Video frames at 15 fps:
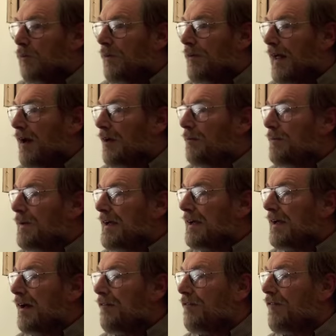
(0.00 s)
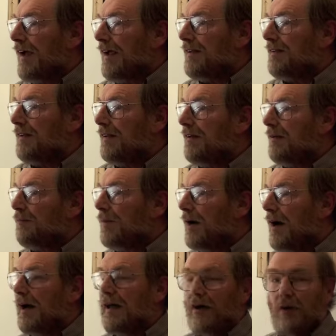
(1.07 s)
without being affected
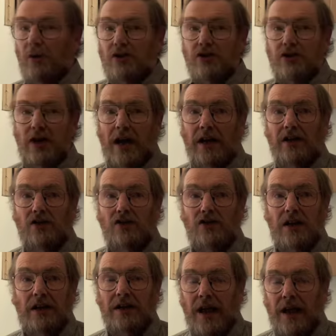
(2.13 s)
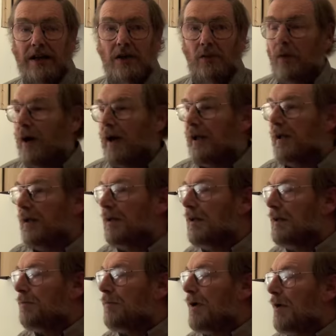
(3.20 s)
by or changed in any way
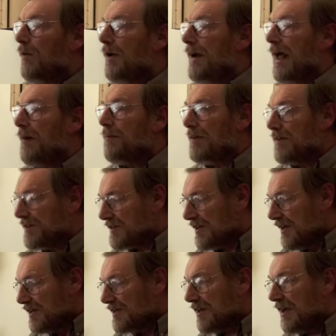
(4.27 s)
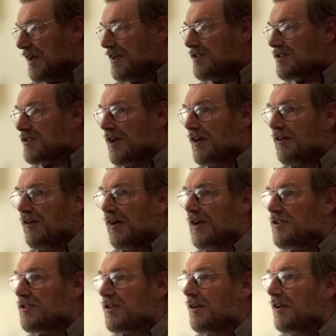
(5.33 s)
by what happens to each
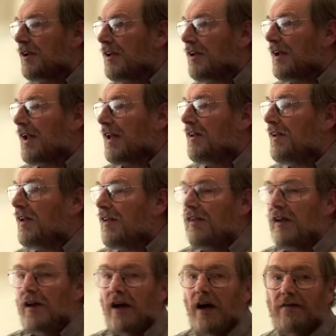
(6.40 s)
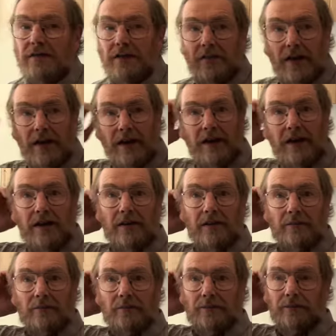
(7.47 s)
generation in the lives that they lead.
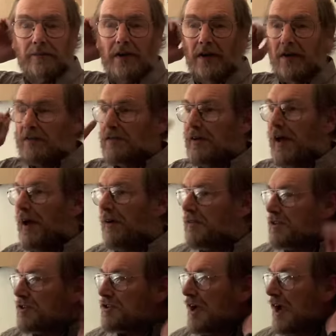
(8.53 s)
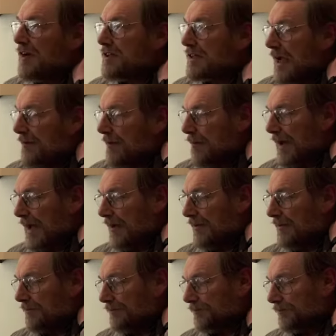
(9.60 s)
So how does change come about?